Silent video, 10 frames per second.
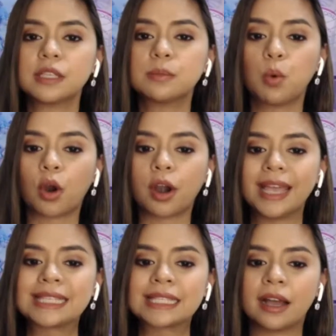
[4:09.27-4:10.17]
us more
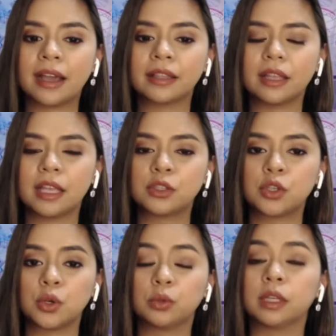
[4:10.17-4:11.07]
insight
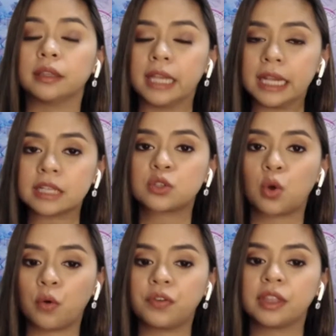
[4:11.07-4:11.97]
into the latest
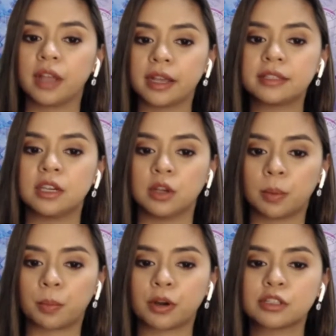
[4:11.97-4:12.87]
COVID-19
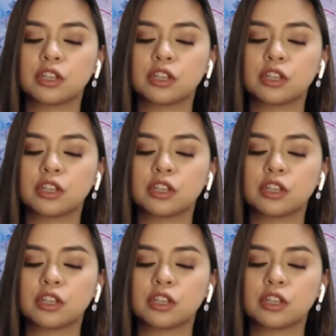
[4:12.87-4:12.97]
numbers,